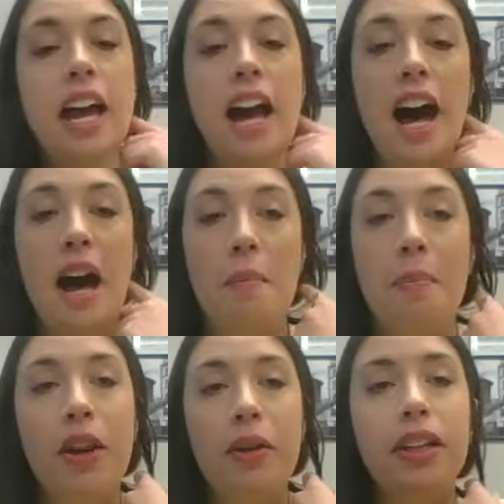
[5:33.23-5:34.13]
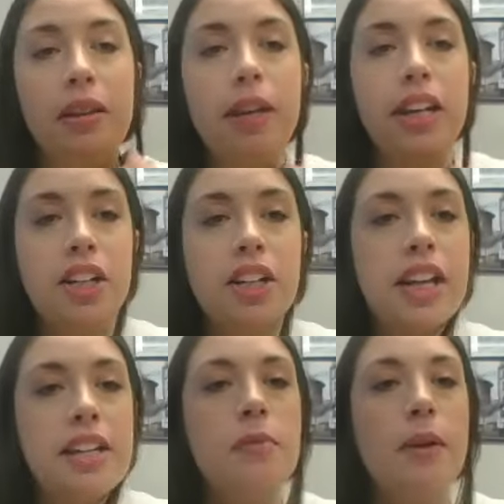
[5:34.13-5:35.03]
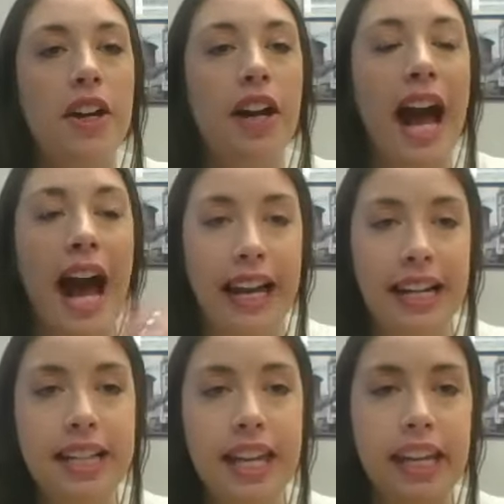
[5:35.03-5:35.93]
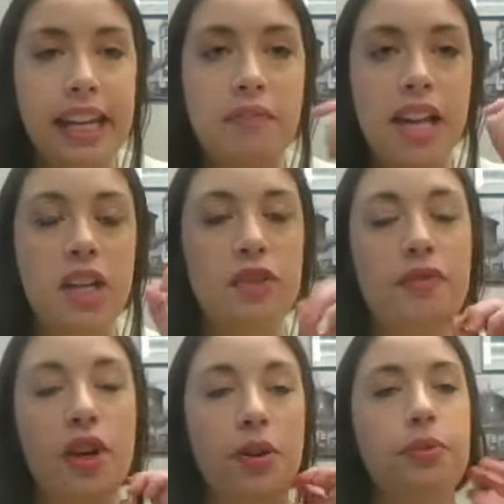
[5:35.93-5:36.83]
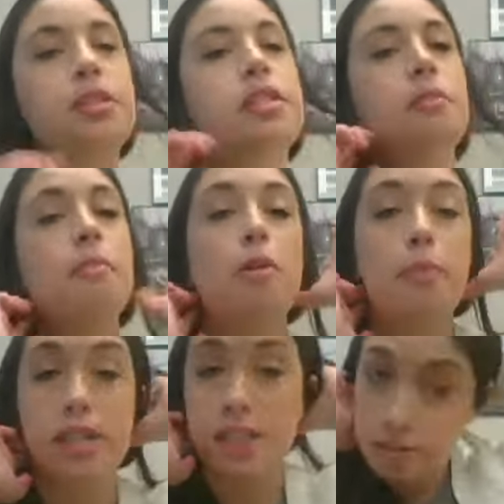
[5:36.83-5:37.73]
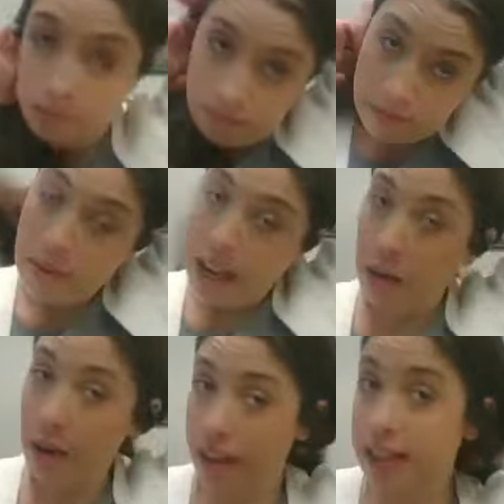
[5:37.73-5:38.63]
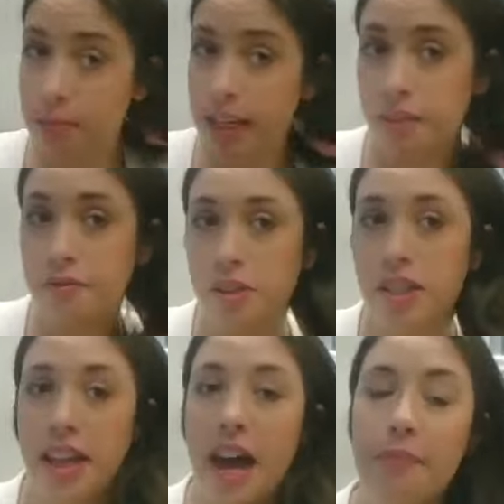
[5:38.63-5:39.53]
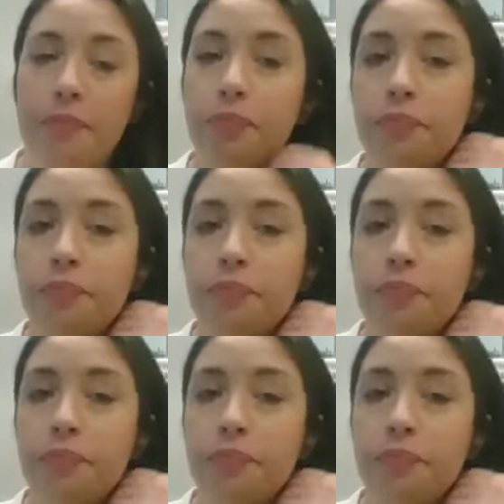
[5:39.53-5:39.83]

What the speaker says: but then really meeting your kids where they're at and taking advantage of those moments in a way that's meaningful to them.